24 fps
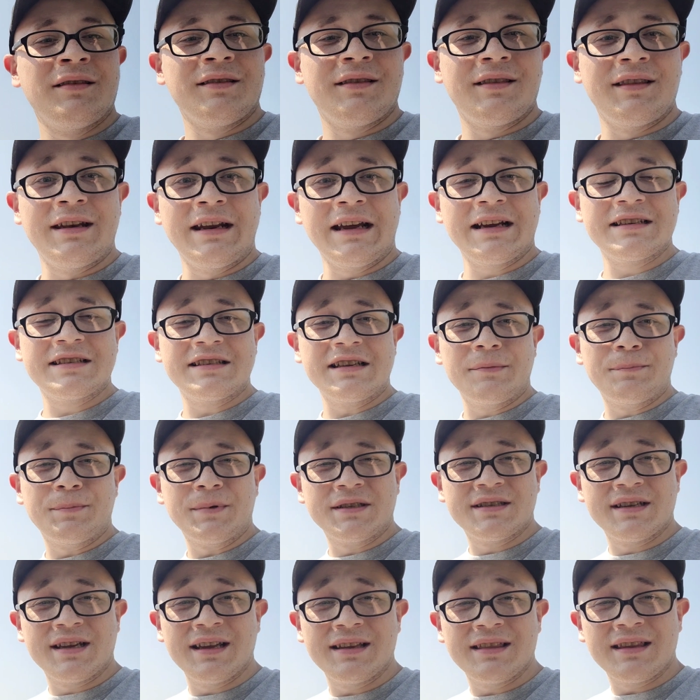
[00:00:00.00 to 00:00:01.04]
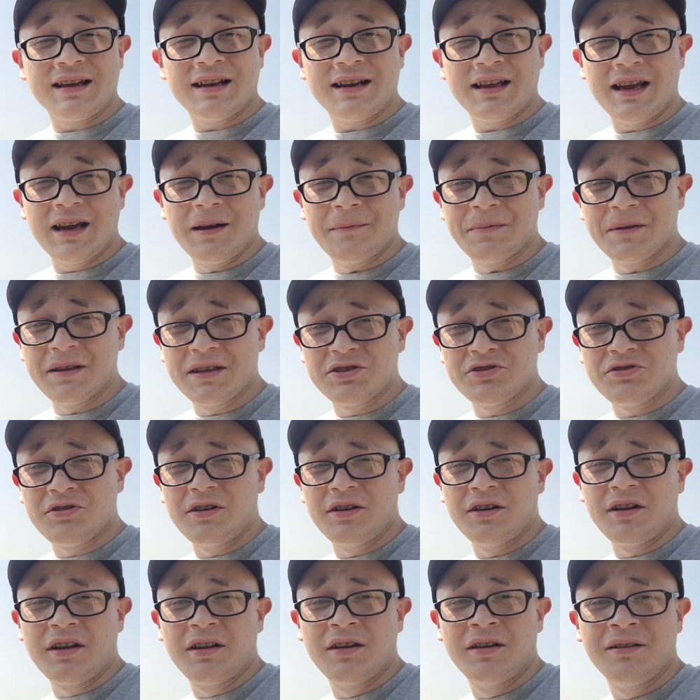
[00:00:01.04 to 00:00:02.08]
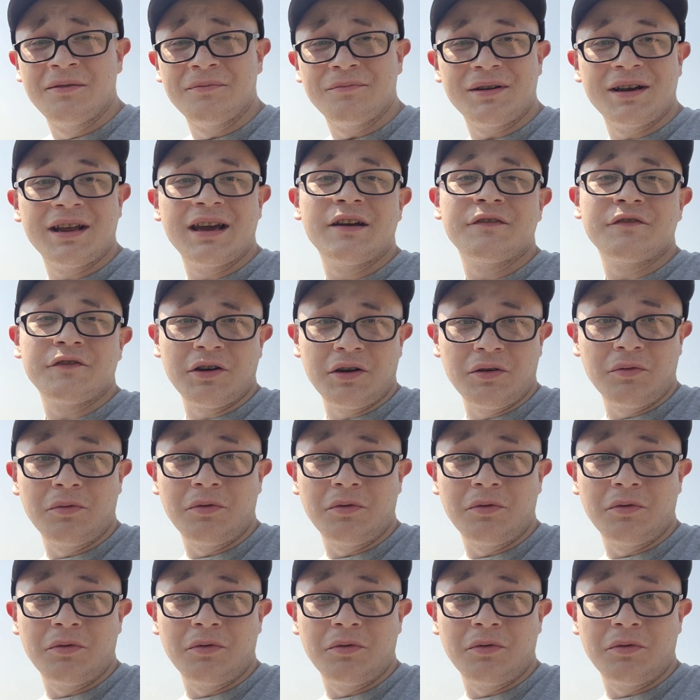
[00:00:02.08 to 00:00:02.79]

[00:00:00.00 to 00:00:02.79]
the next step is to get that amp in the trunk, but after a